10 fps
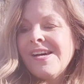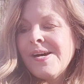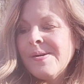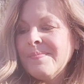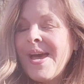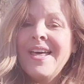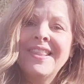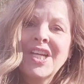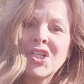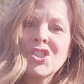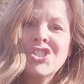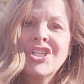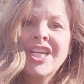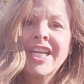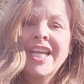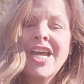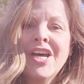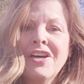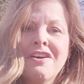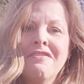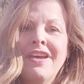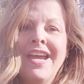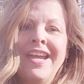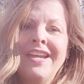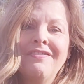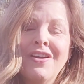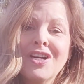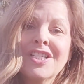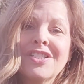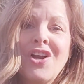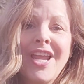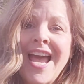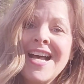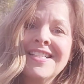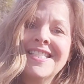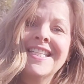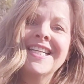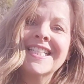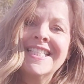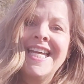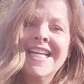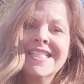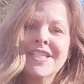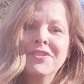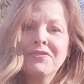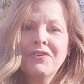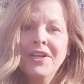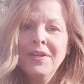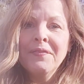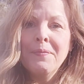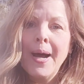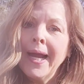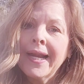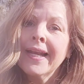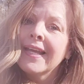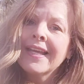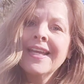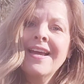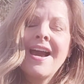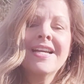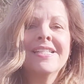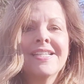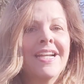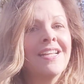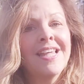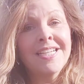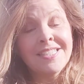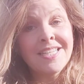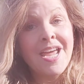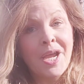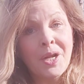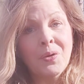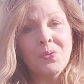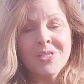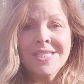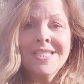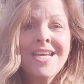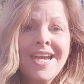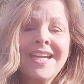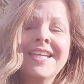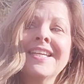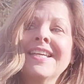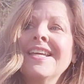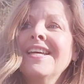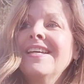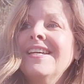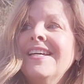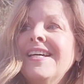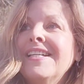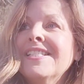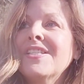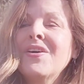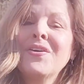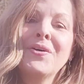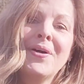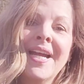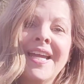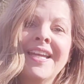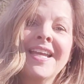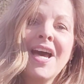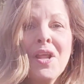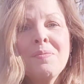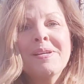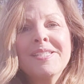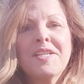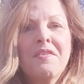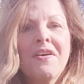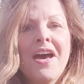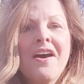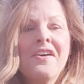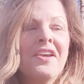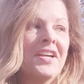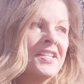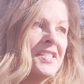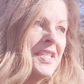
At the urging of a very sarcastic Texan friend of mine, I decided that today was the day. So I got all my stuff out, I